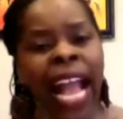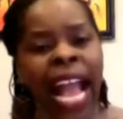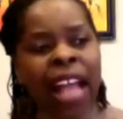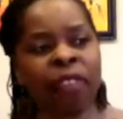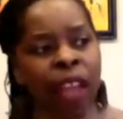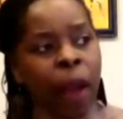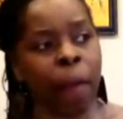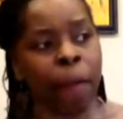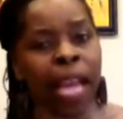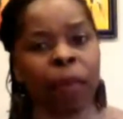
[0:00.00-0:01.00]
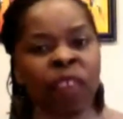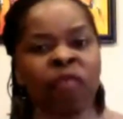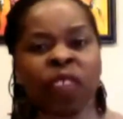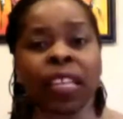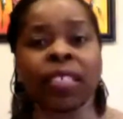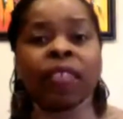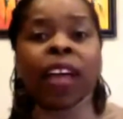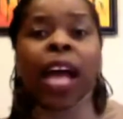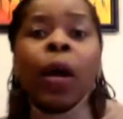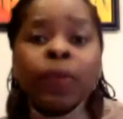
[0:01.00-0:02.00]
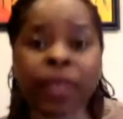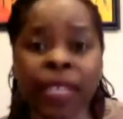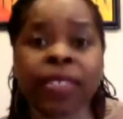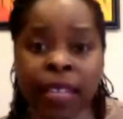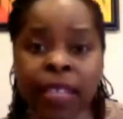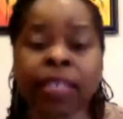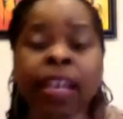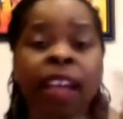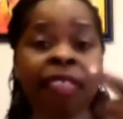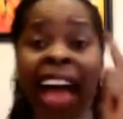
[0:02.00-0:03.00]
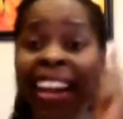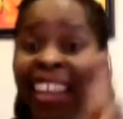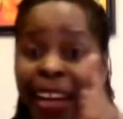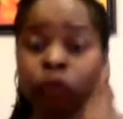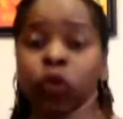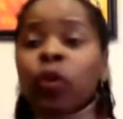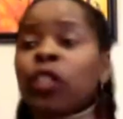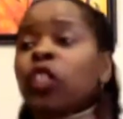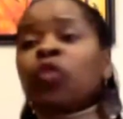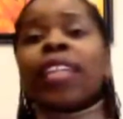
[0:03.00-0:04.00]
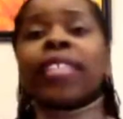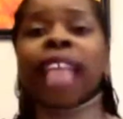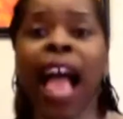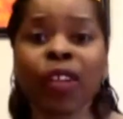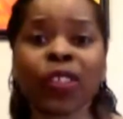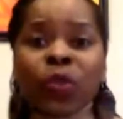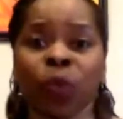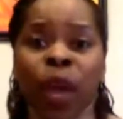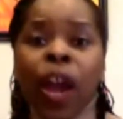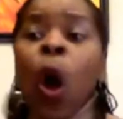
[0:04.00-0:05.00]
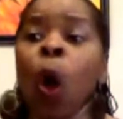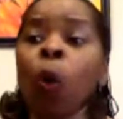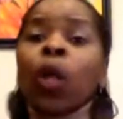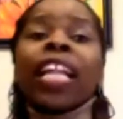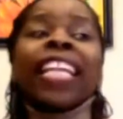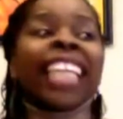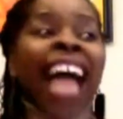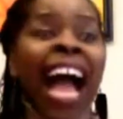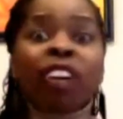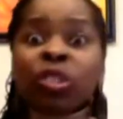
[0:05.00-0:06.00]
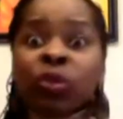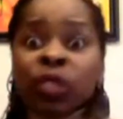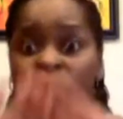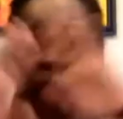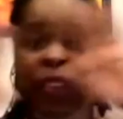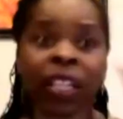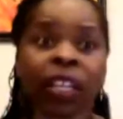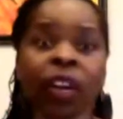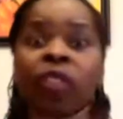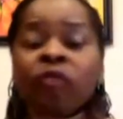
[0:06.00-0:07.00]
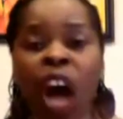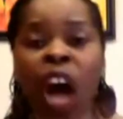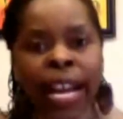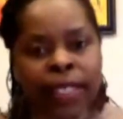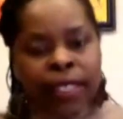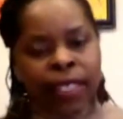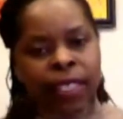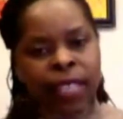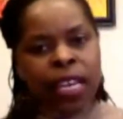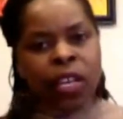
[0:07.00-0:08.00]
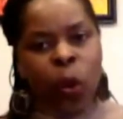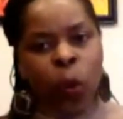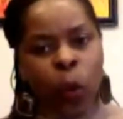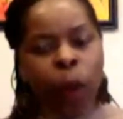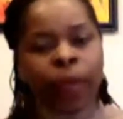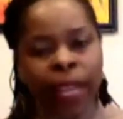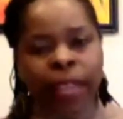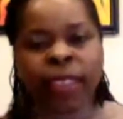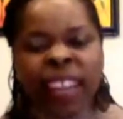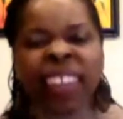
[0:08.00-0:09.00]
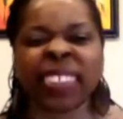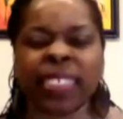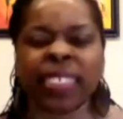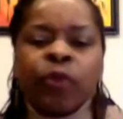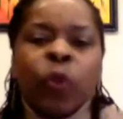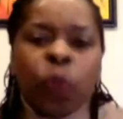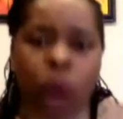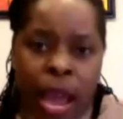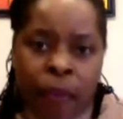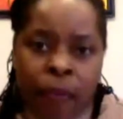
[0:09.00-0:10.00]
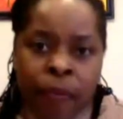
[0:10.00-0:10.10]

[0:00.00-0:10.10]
And there may be feelings of helplessness that if you address elsewhere will allow you to sort of clear the fog and see your workplace in a different way,